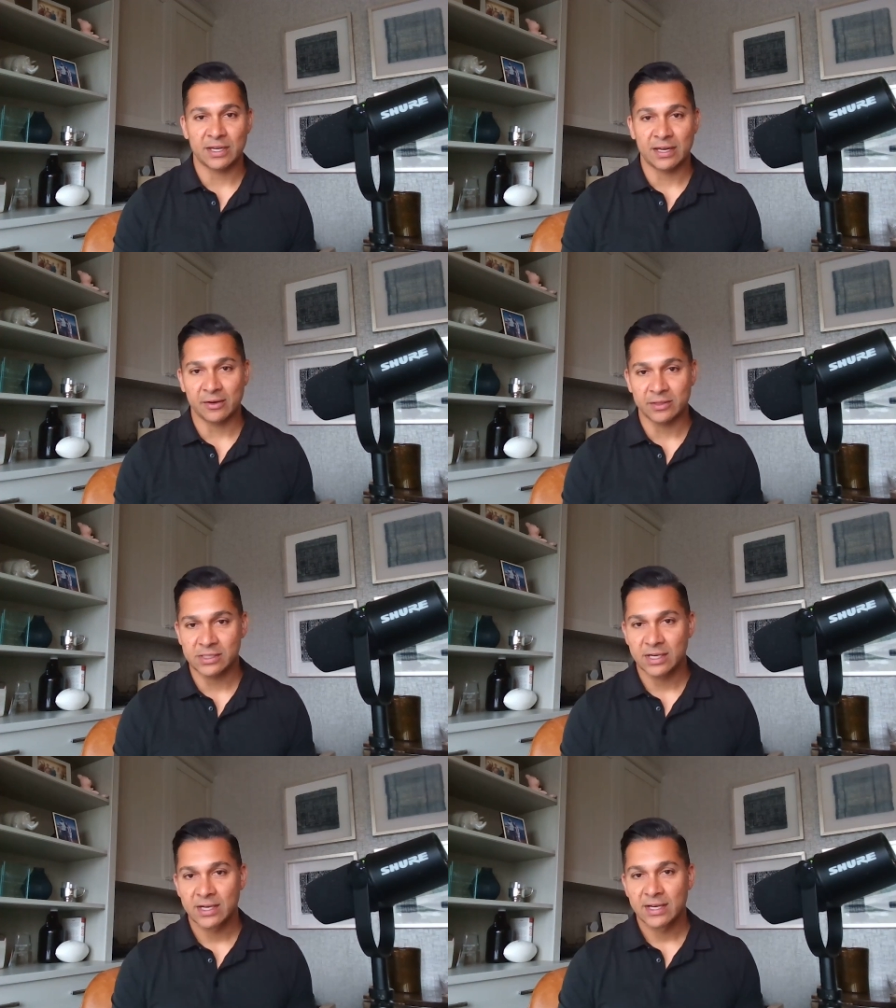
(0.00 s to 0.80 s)
Now it's
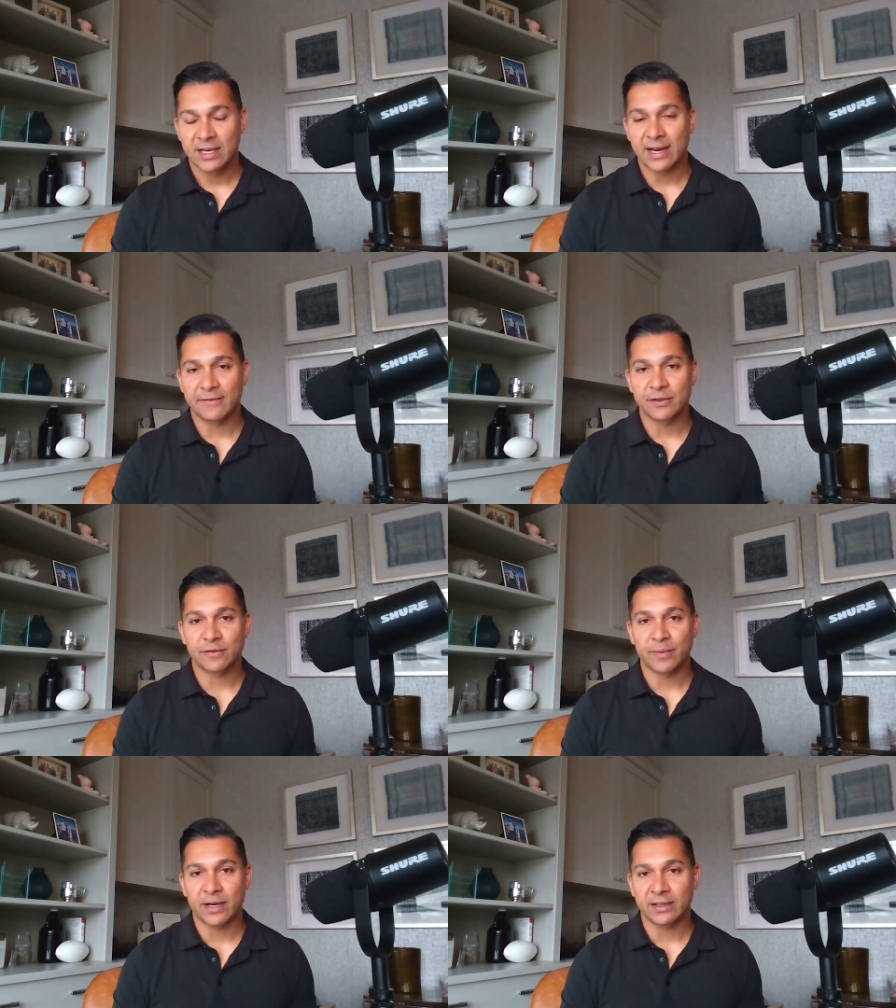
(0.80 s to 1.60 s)
an average of
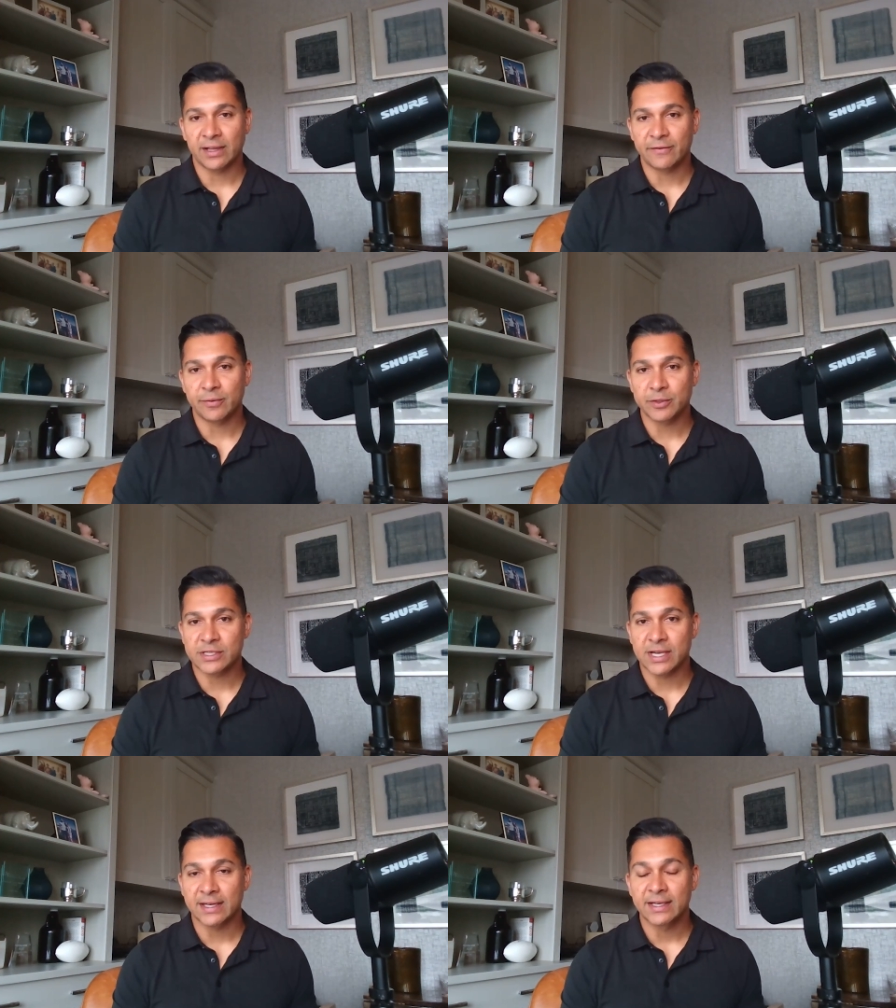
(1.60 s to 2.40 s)
about
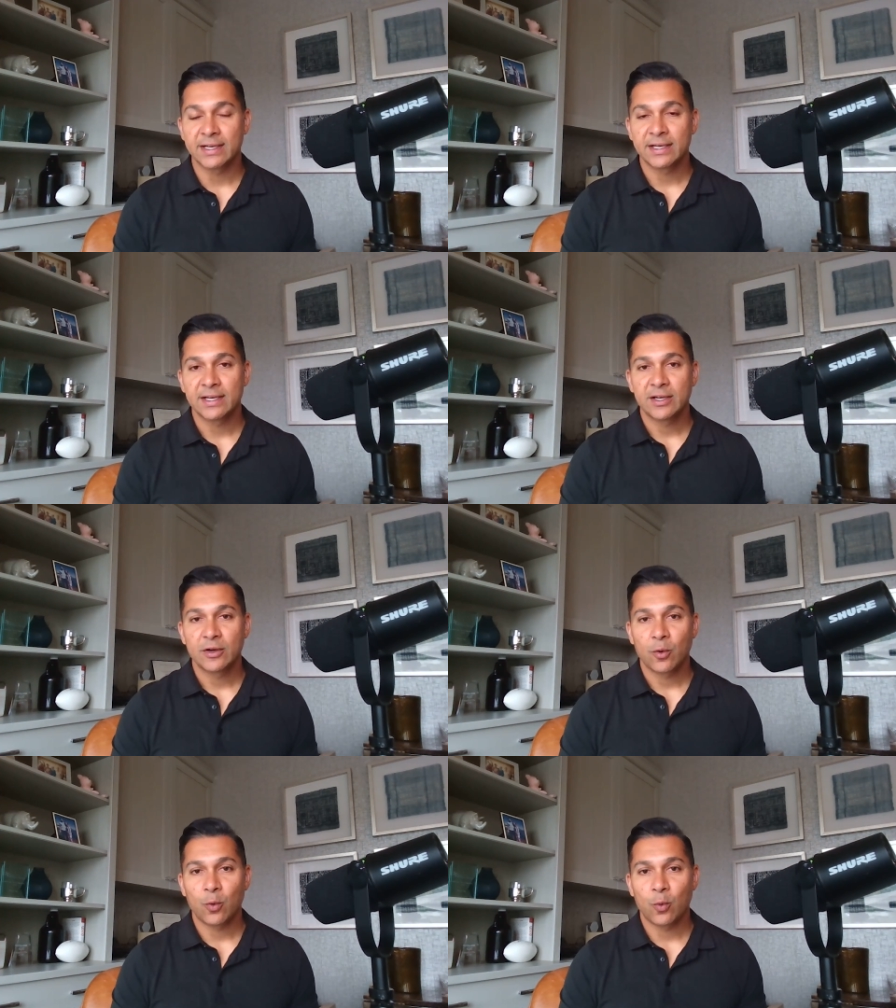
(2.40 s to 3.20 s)
11%.
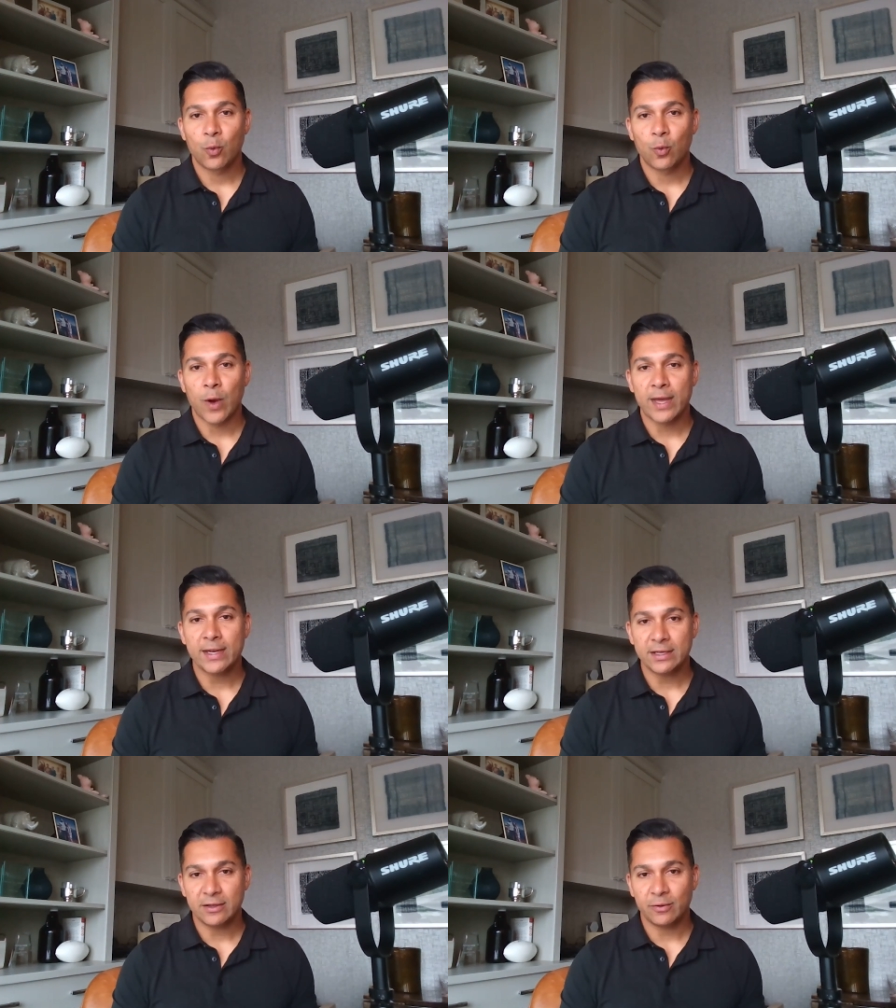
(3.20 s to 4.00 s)

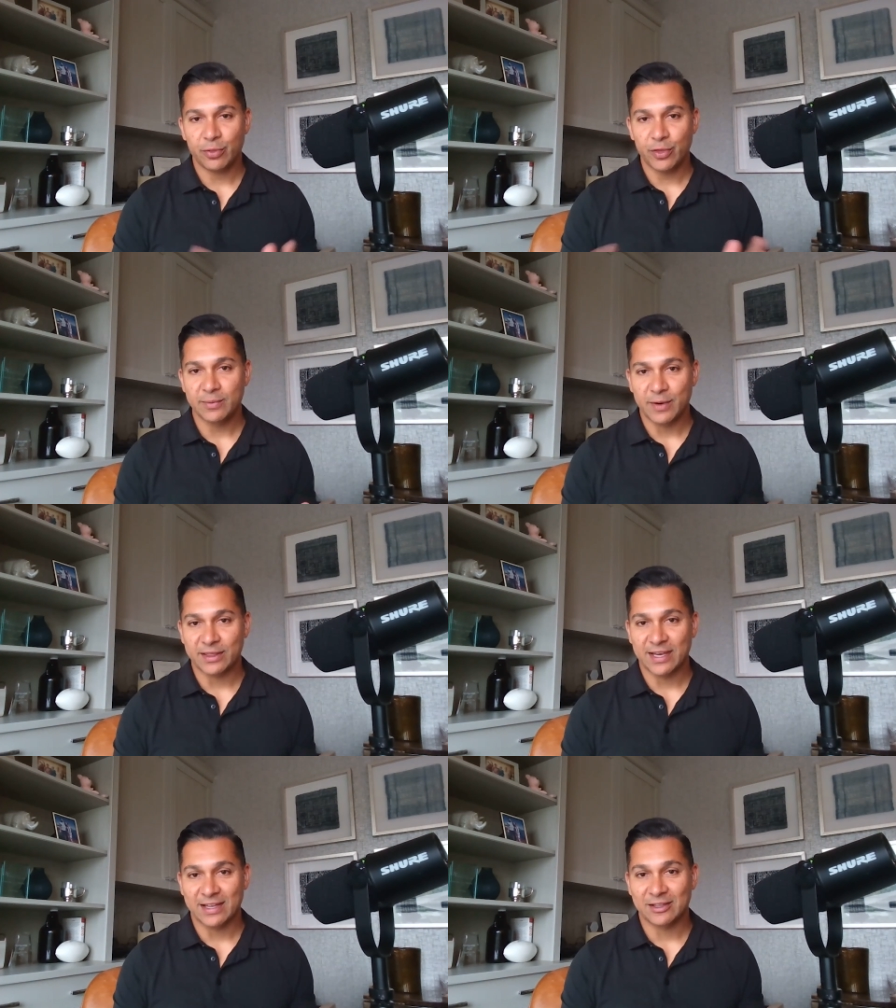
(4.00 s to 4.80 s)
When you think
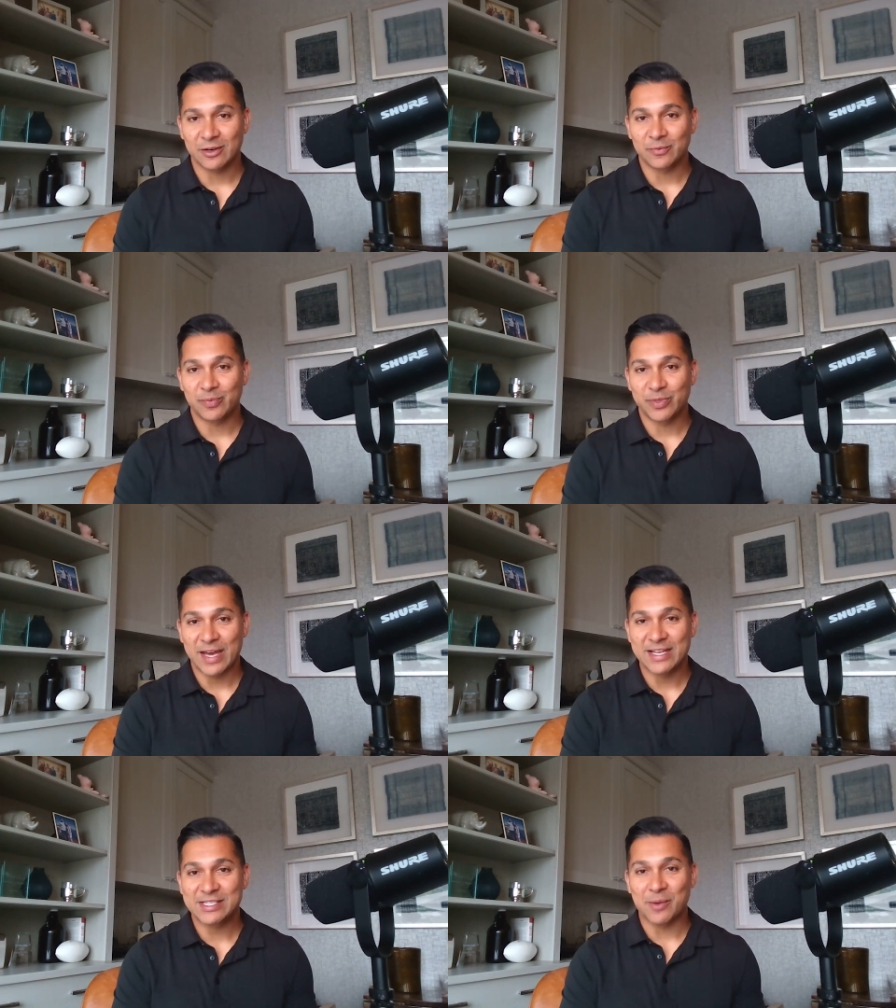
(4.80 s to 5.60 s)
about that, though,
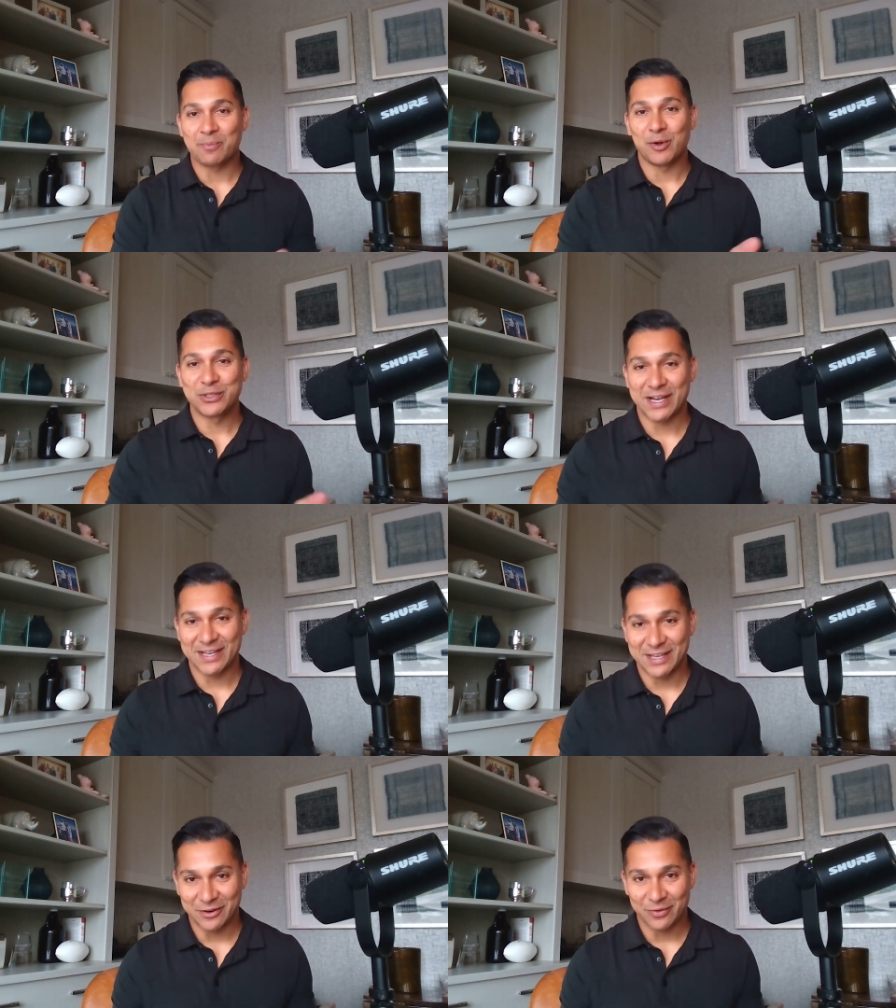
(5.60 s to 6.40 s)
that is a
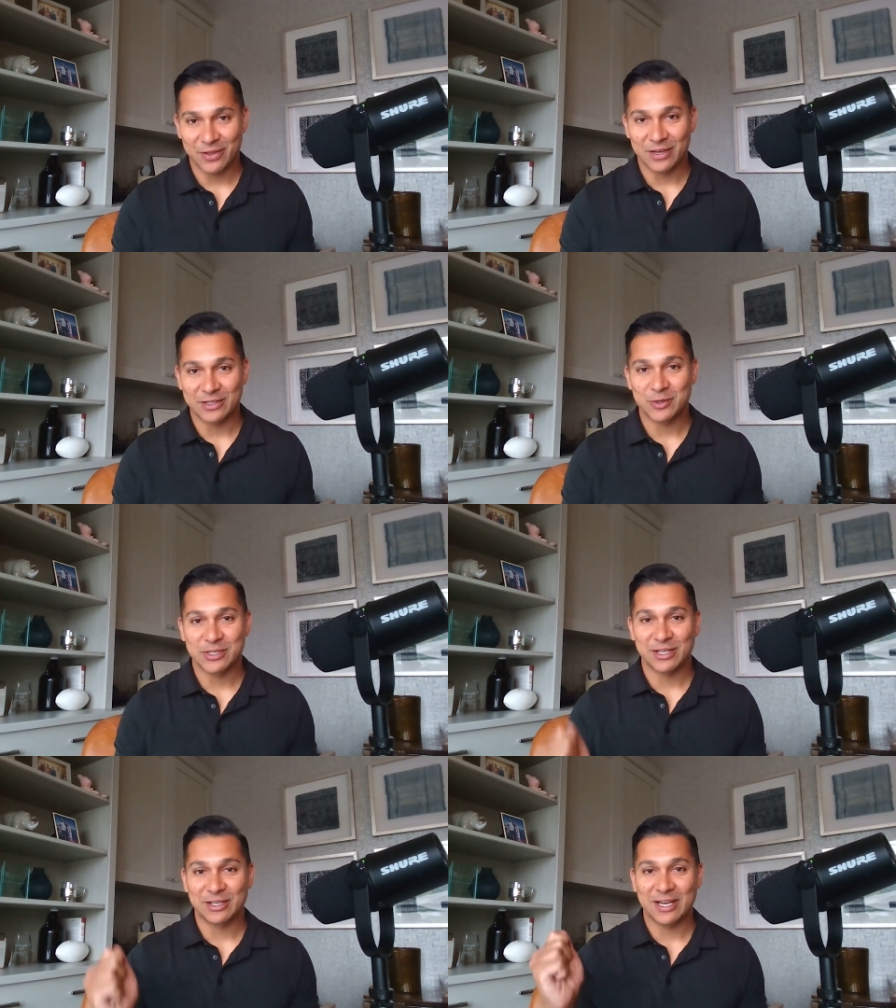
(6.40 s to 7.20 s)
multi-year thing. So it's
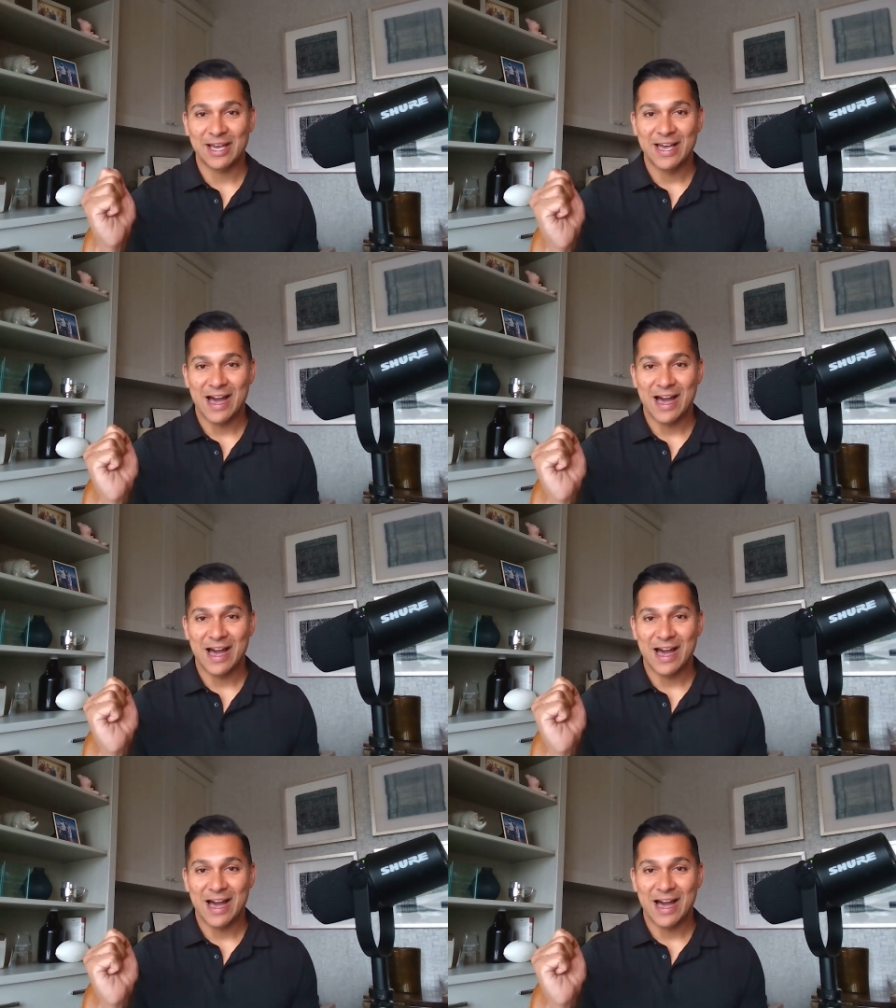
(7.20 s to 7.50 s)
not like